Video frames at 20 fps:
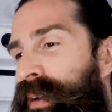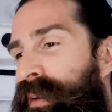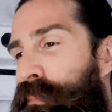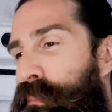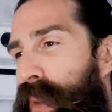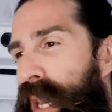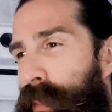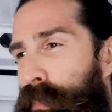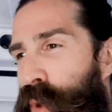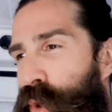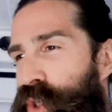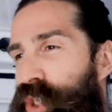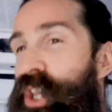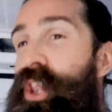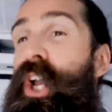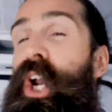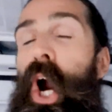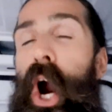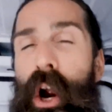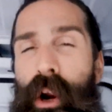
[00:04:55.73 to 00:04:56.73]
main portion,
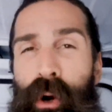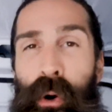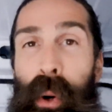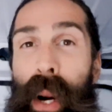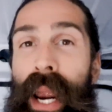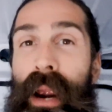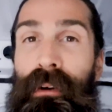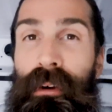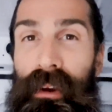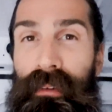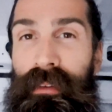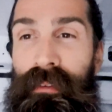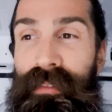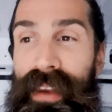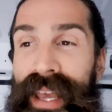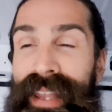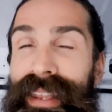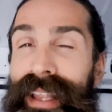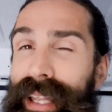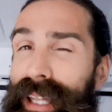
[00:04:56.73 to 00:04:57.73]
the cargo area of the
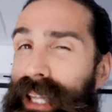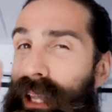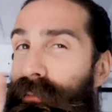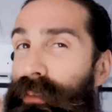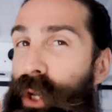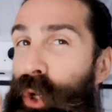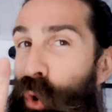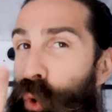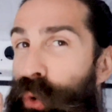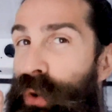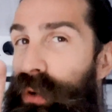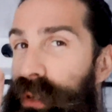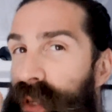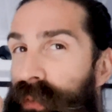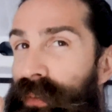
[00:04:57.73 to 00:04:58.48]
van, the living quarters,